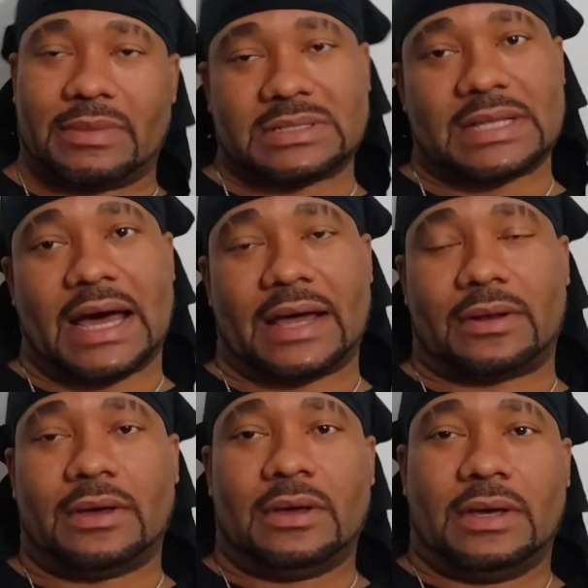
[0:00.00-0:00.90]
It's not
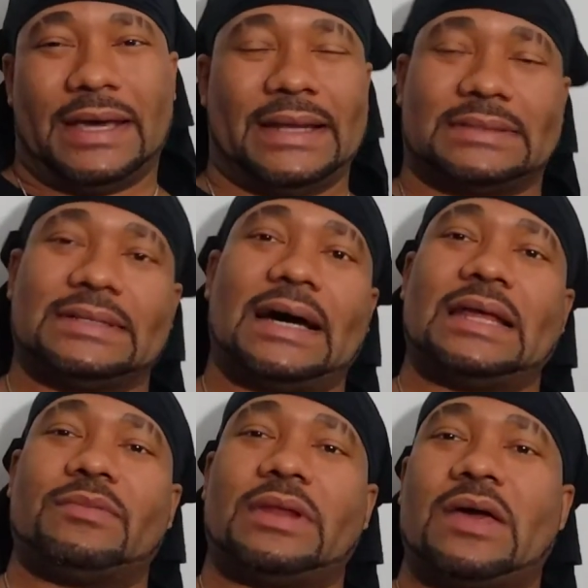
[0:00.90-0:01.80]
and it's not
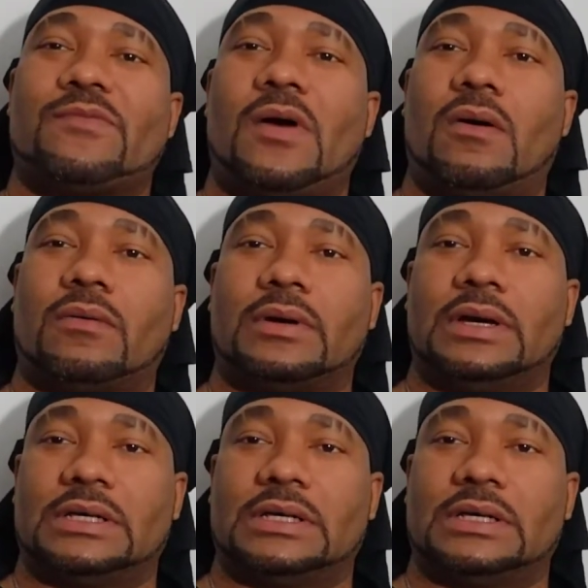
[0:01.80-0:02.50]
even their fault.